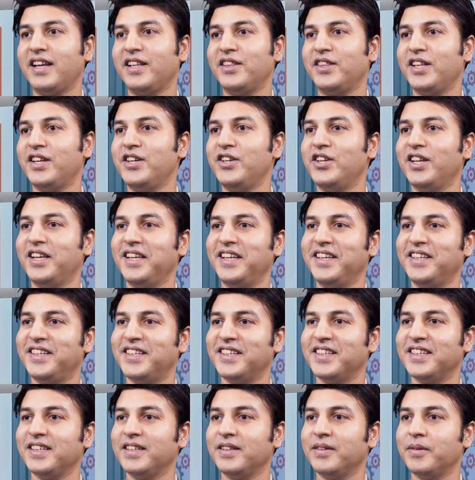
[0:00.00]
and then
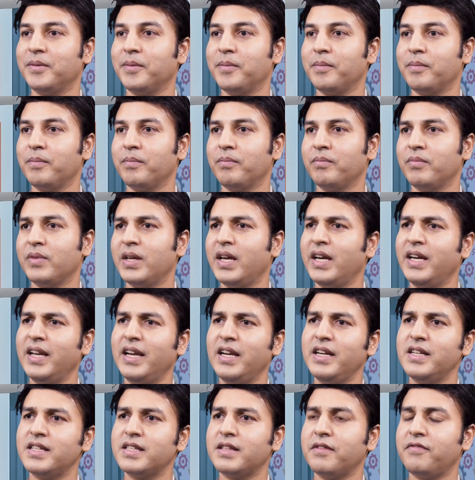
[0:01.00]
delete he
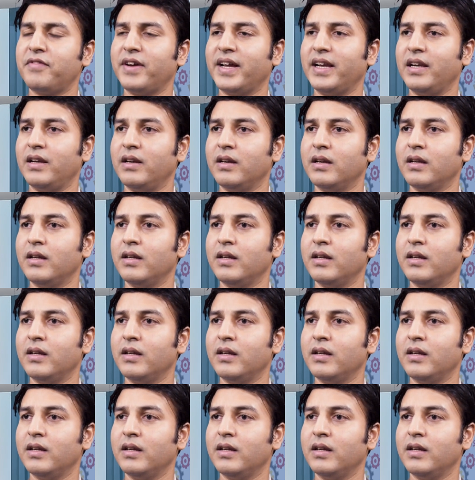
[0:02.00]
deletes the file.